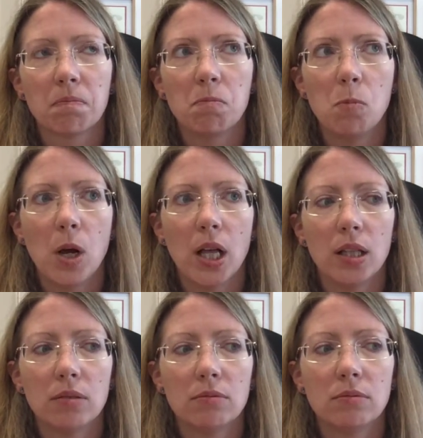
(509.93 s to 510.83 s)
Well,
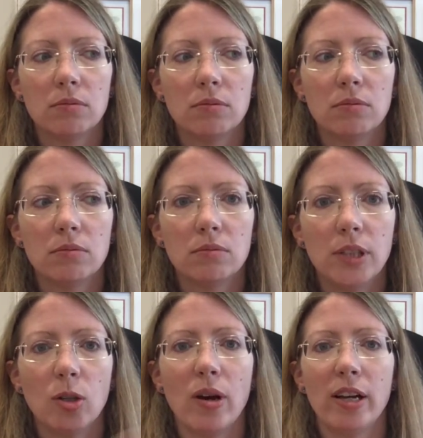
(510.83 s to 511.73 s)
he
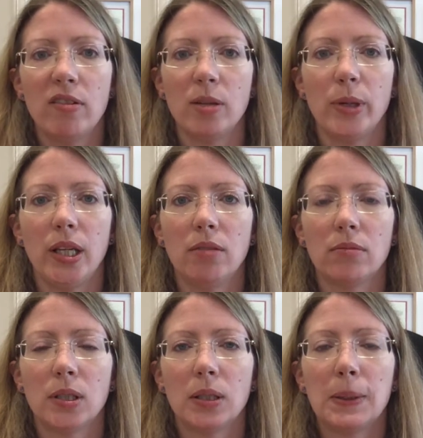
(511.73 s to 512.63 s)
got angry at me,
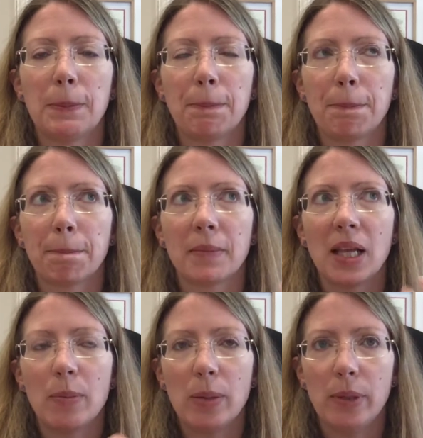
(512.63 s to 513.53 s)
and
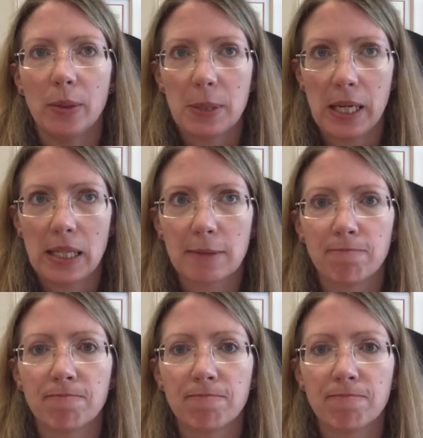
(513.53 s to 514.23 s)
that made me upset.